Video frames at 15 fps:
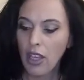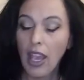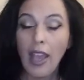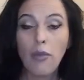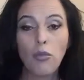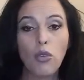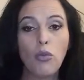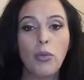
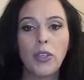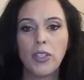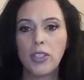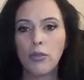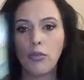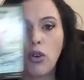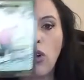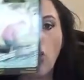and will be
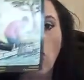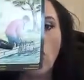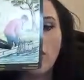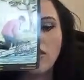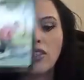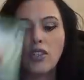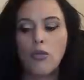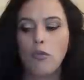
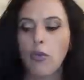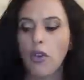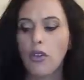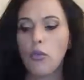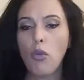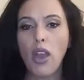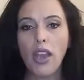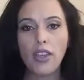surprised by
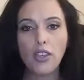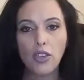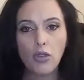the way